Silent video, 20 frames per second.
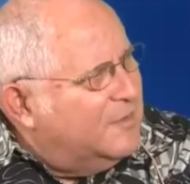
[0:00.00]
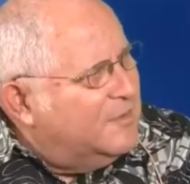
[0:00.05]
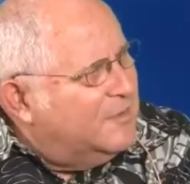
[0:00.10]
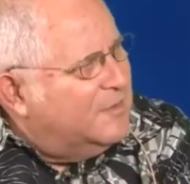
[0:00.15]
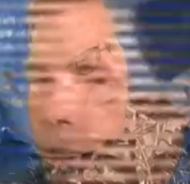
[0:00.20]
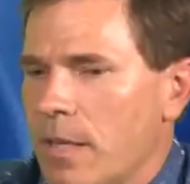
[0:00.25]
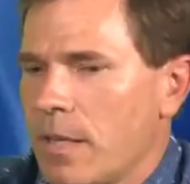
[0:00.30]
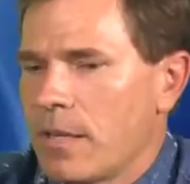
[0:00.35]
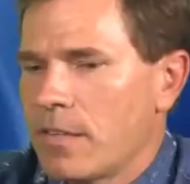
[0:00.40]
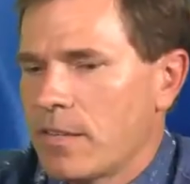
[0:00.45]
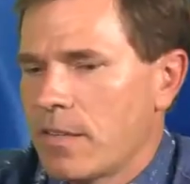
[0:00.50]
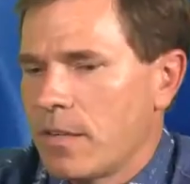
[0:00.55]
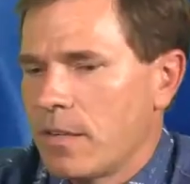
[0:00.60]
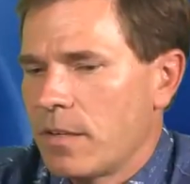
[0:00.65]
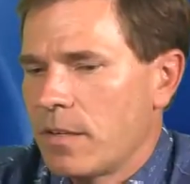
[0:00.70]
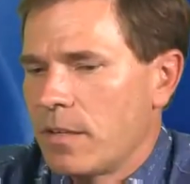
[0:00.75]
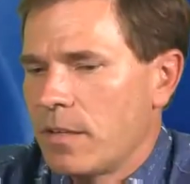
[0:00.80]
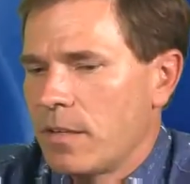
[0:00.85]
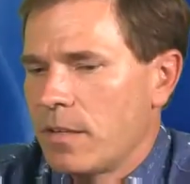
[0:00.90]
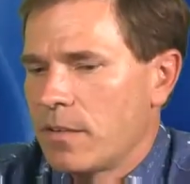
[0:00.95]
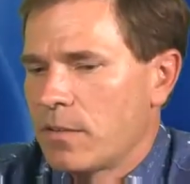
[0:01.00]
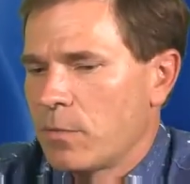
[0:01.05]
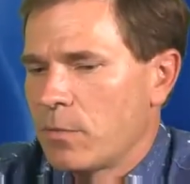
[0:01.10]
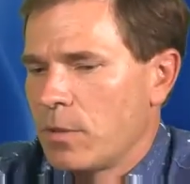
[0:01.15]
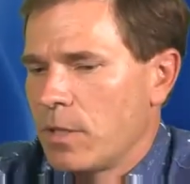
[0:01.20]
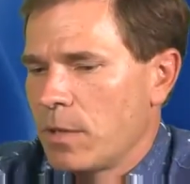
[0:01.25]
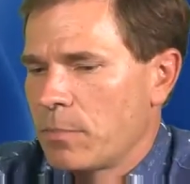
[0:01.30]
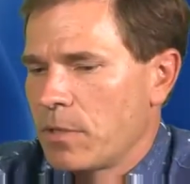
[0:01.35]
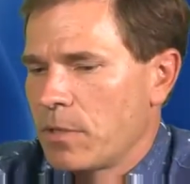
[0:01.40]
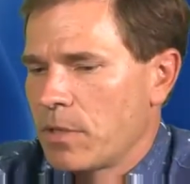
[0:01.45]
Yeah, it's
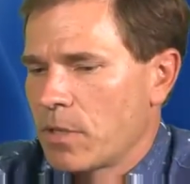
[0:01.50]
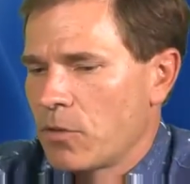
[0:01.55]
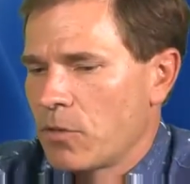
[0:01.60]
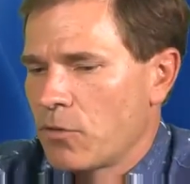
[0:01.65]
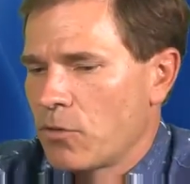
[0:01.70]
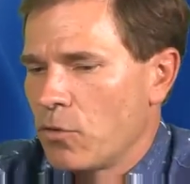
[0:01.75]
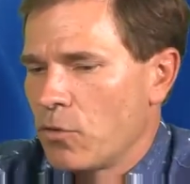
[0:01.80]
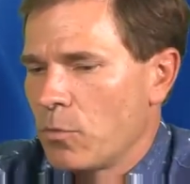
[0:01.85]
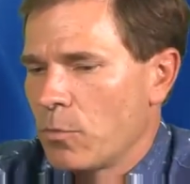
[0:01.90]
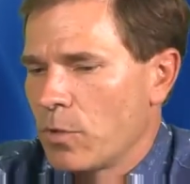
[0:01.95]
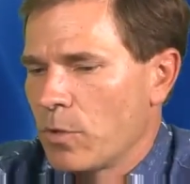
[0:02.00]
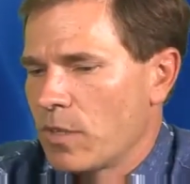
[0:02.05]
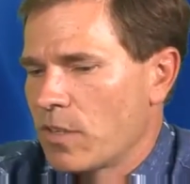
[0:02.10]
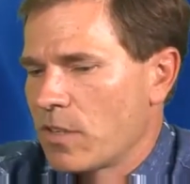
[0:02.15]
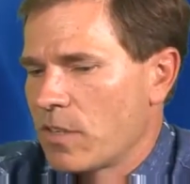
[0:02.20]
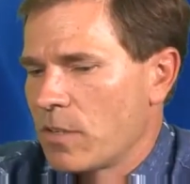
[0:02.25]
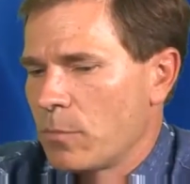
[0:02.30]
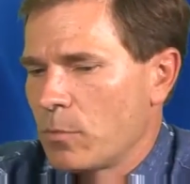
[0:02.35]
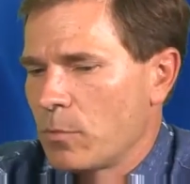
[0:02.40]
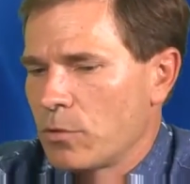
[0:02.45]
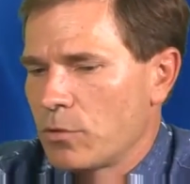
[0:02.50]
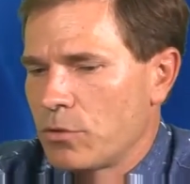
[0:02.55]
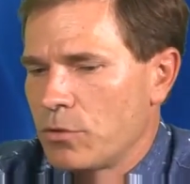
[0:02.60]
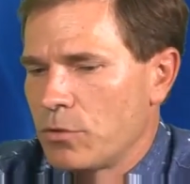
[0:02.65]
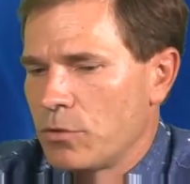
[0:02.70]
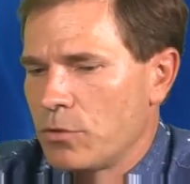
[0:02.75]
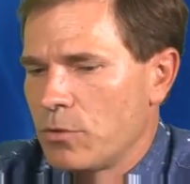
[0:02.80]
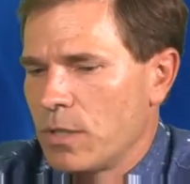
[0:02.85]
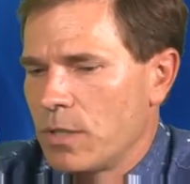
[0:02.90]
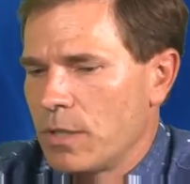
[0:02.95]
really up to the consumer. It's similar
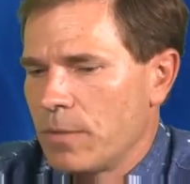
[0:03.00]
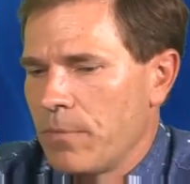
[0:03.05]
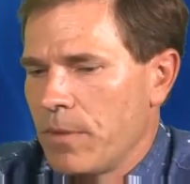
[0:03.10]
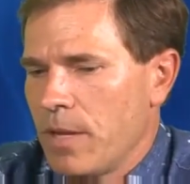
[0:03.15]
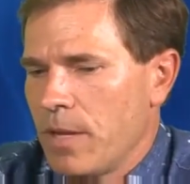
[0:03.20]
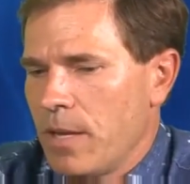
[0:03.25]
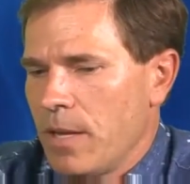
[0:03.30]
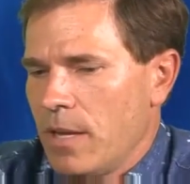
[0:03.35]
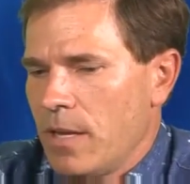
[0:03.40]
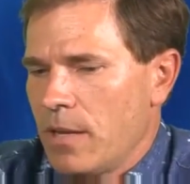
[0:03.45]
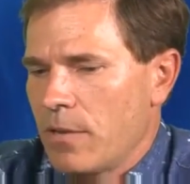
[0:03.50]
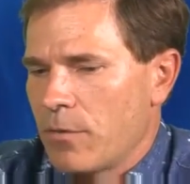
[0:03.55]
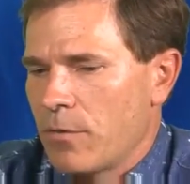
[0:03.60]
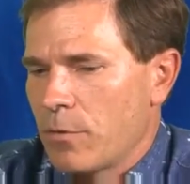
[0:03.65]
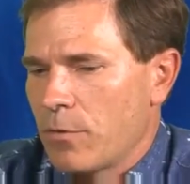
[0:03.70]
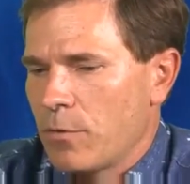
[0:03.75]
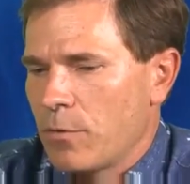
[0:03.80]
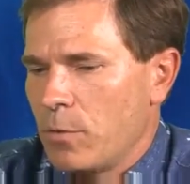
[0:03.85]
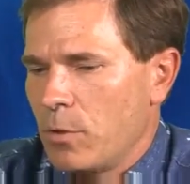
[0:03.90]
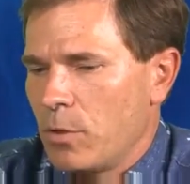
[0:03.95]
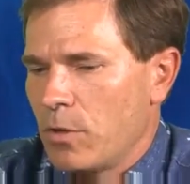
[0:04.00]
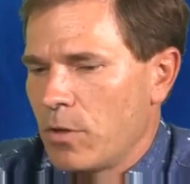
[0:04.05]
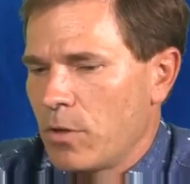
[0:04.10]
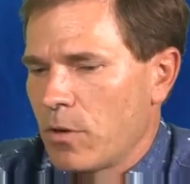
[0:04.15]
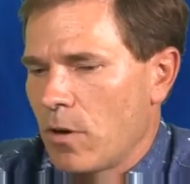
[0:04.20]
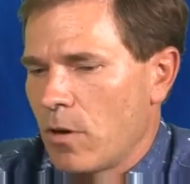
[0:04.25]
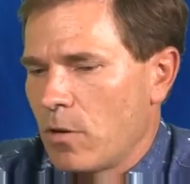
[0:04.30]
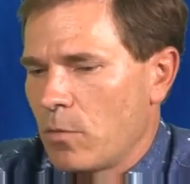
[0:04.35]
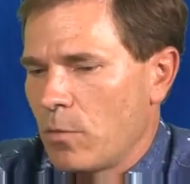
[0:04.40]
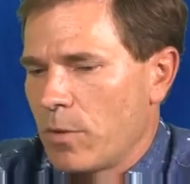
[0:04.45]
to if you're familiar
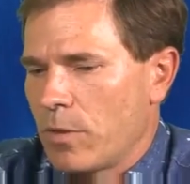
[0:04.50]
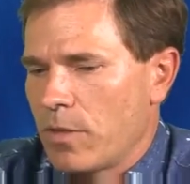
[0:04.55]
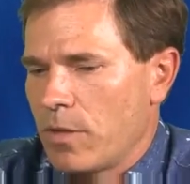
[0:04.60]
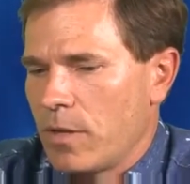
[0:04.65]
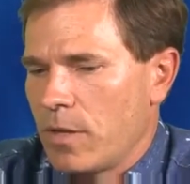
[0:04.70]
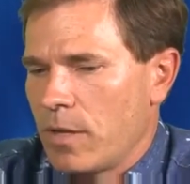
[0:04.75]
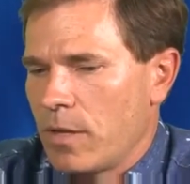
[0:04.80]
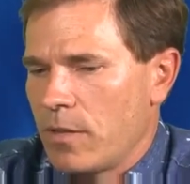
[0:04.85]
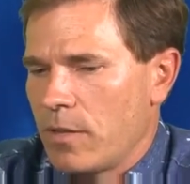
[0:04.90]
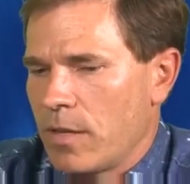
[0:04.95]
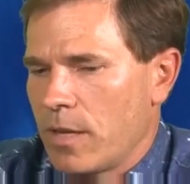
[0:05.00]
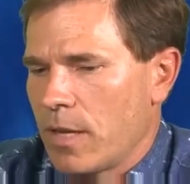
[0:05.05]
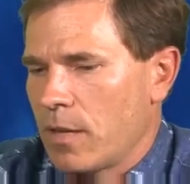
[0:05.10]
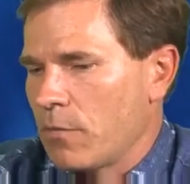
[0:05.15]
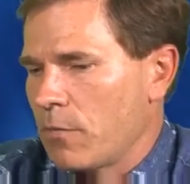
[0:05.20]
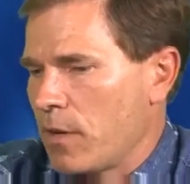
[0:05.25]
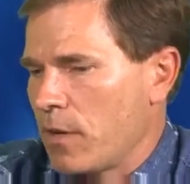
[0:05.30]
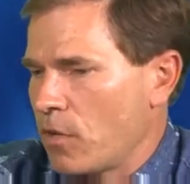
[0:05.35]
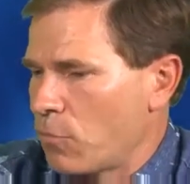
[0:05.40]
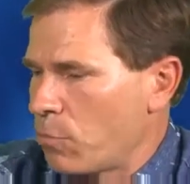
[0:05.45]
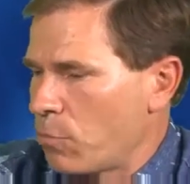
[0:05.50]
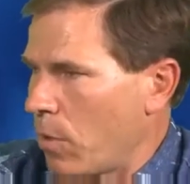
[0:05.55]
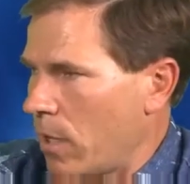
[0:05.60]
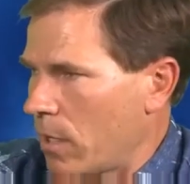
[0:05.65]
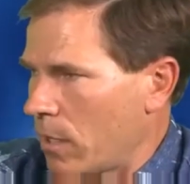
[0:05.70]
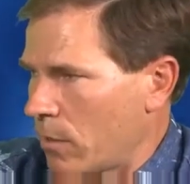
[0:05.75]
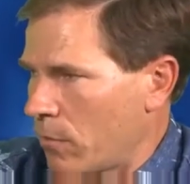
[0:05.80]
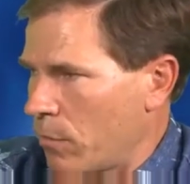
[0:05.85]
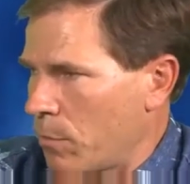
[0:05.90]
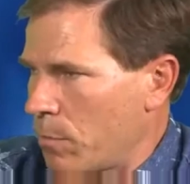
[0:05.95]
at all with the Enphase
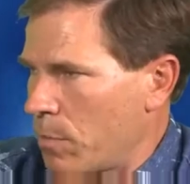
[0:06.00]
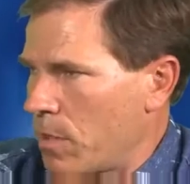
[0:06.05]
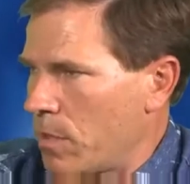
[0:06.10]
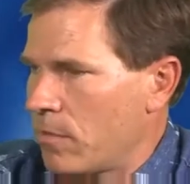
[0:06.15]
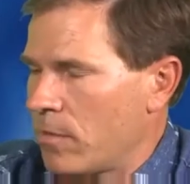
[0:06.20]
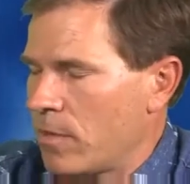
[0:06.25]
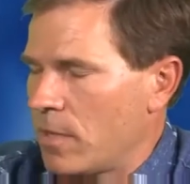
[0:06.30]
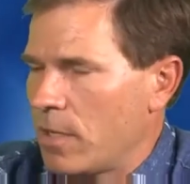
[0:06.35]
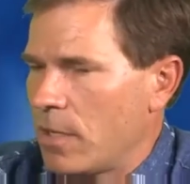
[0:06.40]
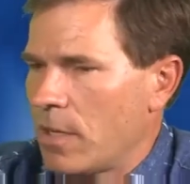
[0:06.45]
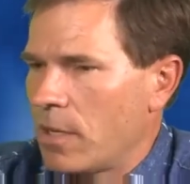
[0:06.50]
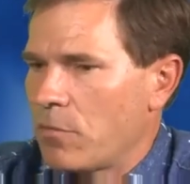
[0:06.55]
product for PV.